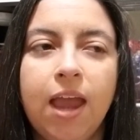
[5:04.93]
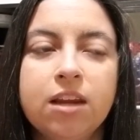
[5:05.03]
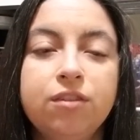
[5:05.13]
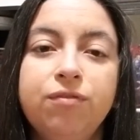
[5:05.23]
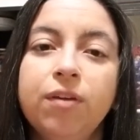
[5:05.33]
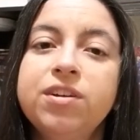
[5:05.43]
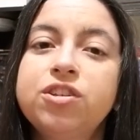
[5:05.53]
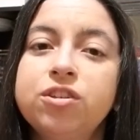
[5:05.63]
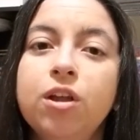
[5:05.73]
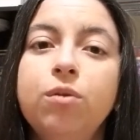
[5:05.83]
and it's very
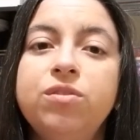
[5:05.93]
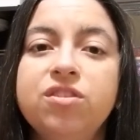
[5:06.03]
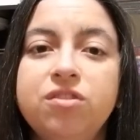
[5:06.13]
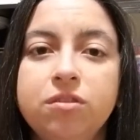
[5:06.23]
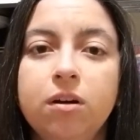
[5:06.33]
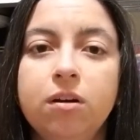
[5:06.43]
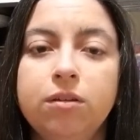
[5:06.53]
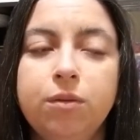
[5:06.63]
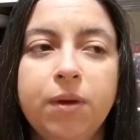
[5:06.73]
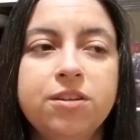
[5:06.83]
slow to start.
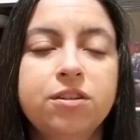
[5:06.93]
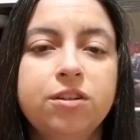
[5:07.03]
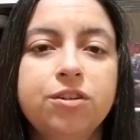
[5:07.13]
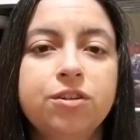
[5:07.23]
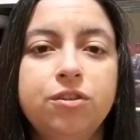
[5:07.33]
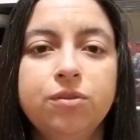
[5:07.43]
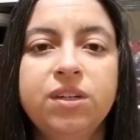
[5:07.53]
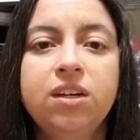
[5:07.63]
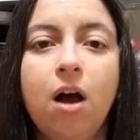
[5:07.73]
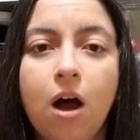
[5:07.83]
You basically are just
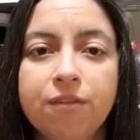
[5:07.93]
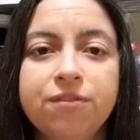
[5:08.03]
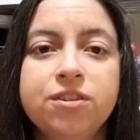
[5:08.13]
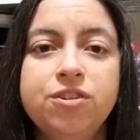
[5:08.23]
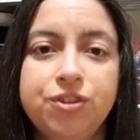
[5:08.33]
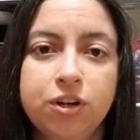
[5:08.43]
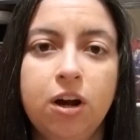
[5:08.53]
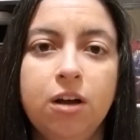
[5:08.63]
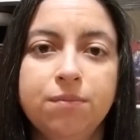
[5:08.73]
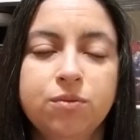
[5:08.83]
doing office
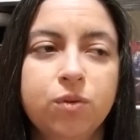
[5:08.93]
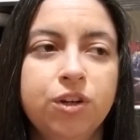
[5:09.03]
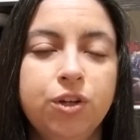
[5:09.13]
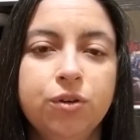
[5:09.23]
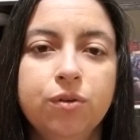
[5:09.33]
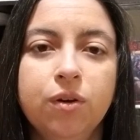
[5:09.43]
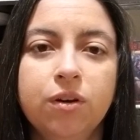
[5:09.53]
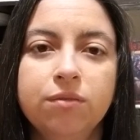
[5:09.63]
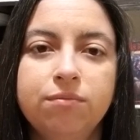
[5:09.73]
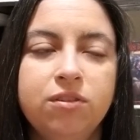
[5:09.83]
jobs where
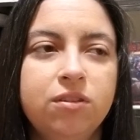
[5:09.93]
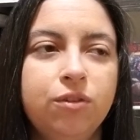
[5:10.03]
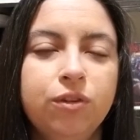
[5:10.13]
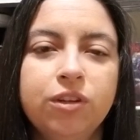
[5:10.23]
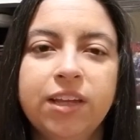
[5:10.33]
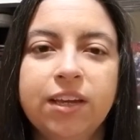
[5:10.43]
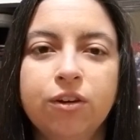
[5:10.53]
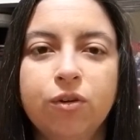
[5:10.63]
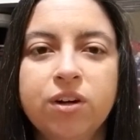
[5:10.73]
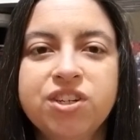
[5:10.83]
you're you look like
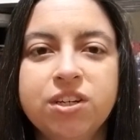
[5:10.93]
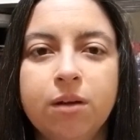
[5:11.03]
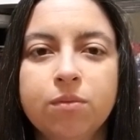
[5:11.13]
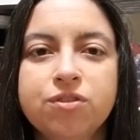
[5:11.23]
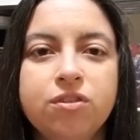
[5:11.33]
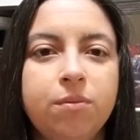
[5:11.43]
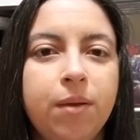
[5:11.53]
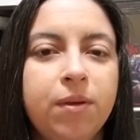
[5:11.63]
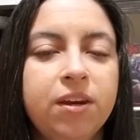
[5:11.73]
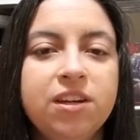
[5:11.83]
you're crunching numbers, so you might be an